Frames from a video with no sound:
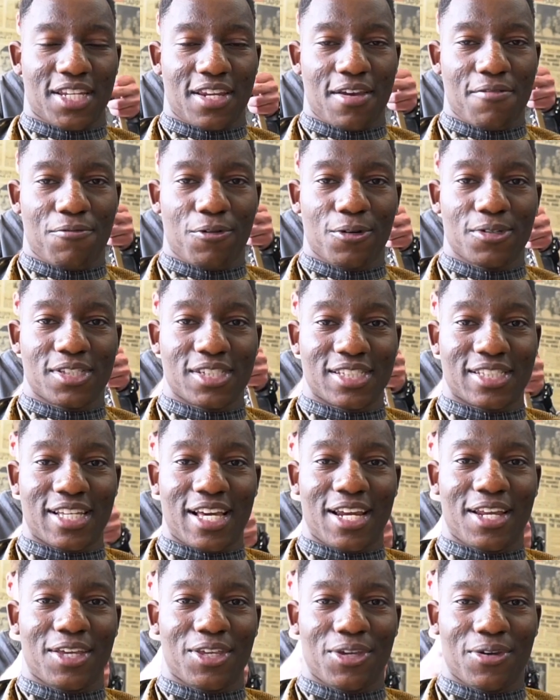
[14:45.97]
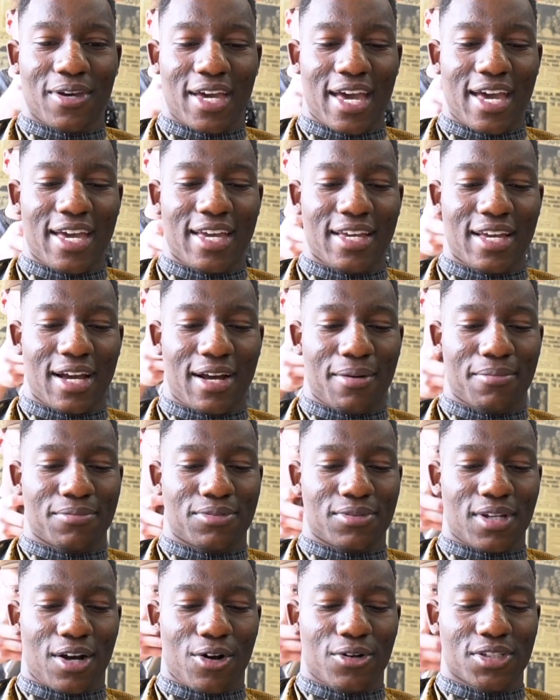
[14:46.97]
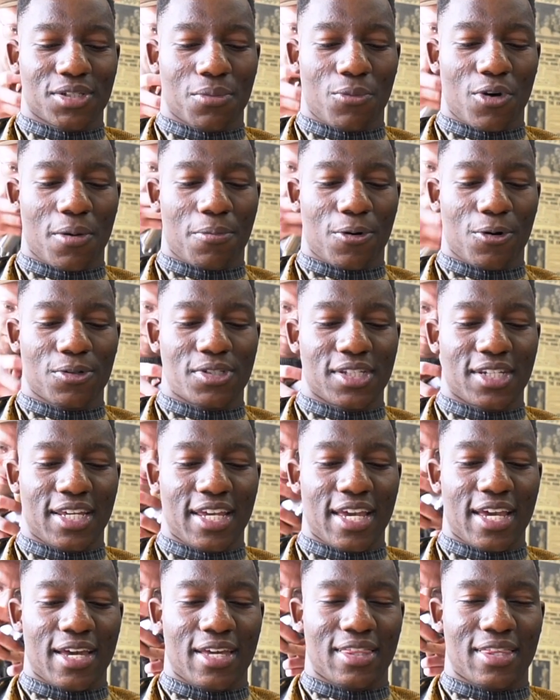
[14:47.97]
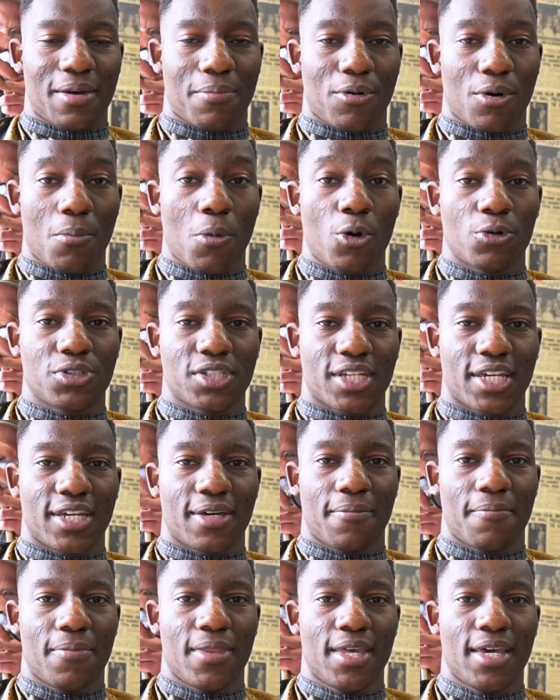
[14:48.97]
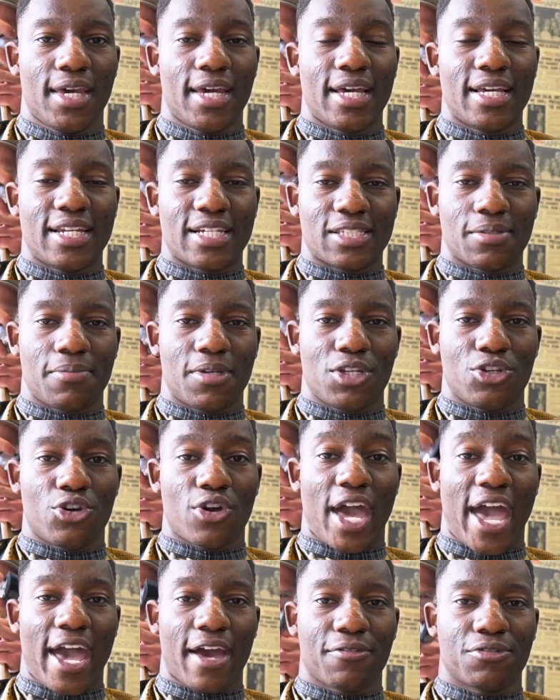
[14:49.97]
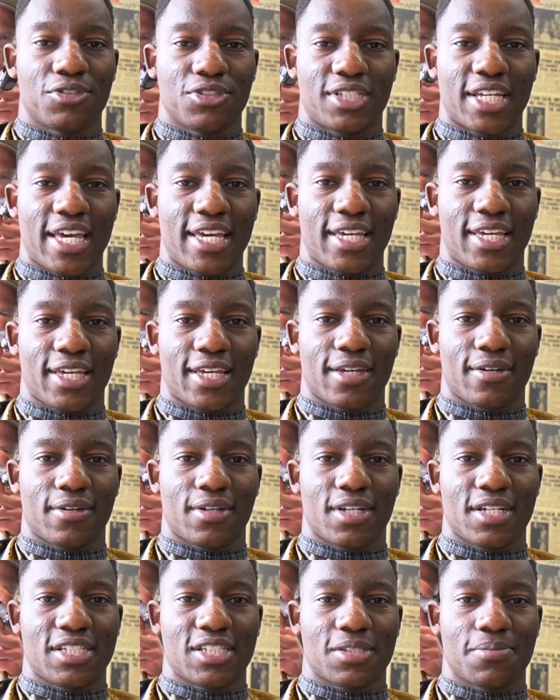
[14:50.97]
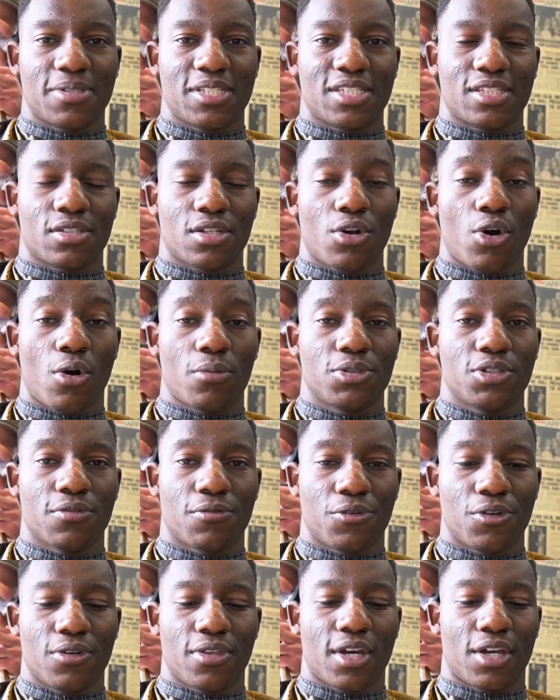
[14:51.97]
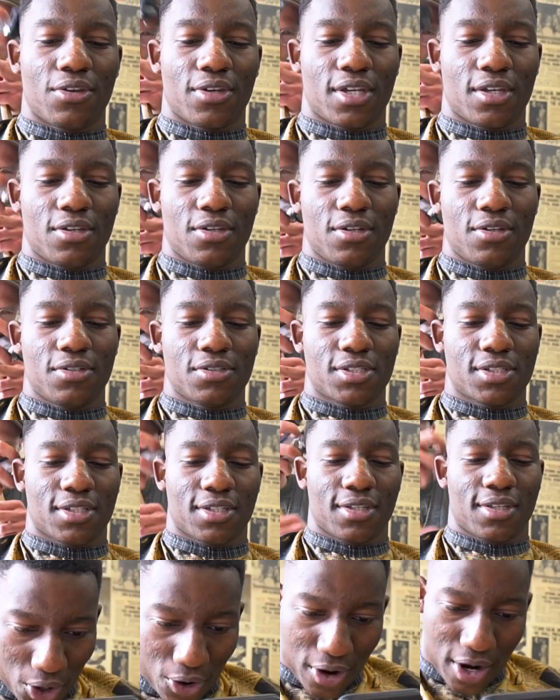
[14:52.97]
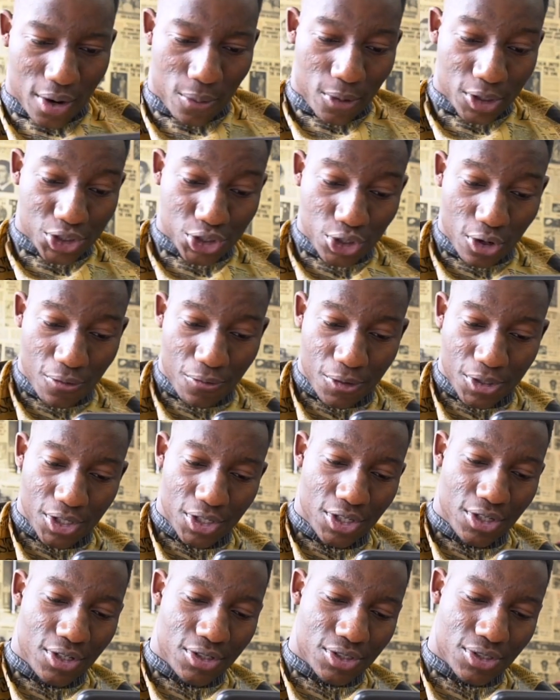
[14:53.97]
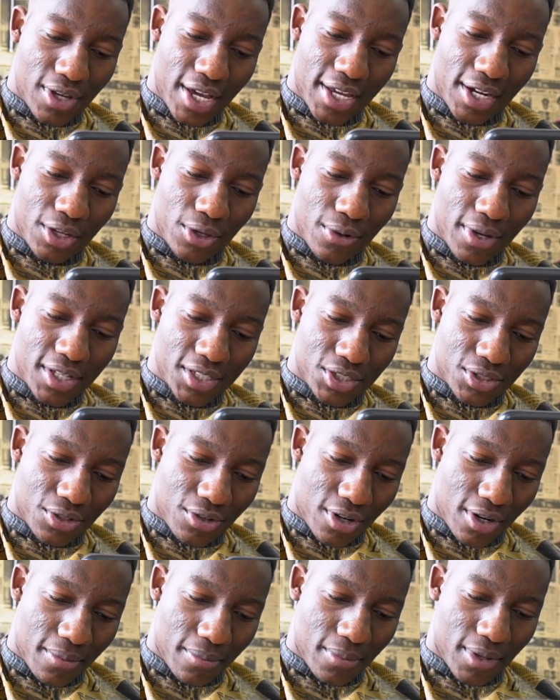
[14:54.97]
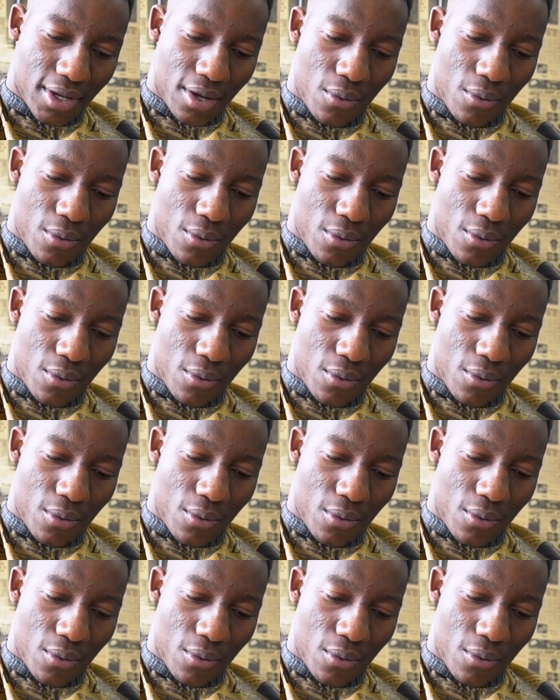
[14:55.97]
an influencer is telling you, hey, I got some whey protein here, and they're promoting it, it doesn't mean you have to take it. It just means it's an option for you that you can use. Alright, what software do you use to edit your Instagram